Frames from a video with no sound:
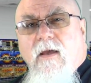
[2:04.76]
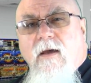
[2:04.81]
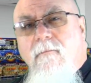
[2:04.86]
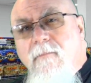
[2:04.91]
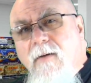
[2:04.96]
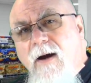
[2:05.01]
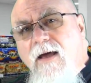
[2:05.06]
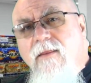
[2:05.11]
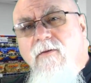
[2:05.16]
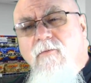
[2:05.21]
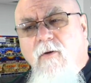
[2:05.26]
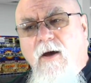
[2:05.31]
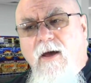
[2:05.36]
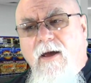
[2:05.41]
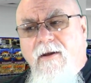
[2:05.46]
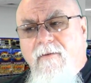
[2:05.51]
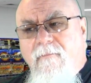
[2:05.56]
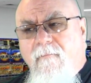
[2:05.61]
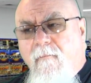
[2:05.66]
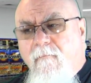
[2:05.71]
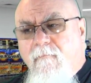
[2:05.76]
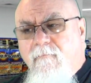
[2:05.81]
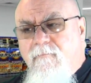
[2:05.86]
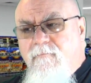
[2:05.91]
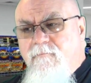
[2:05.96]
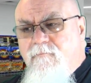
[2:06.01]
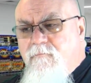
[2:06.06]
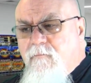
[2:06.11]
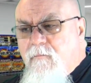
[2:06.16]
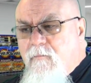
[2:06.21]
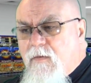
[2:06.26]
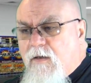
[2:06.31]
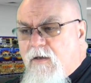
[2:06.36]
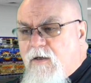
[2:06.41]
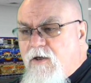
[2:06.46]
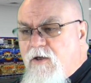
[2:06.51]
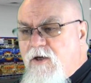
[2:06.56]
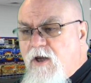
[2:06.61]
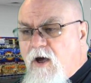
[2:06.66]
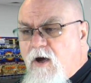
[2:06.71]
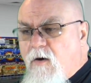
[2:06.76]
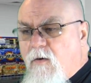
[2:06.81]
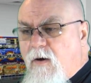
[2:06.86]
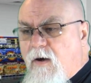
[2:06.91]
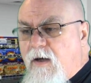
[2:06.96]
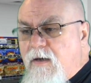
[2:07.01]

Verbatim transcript: And by the way, you know,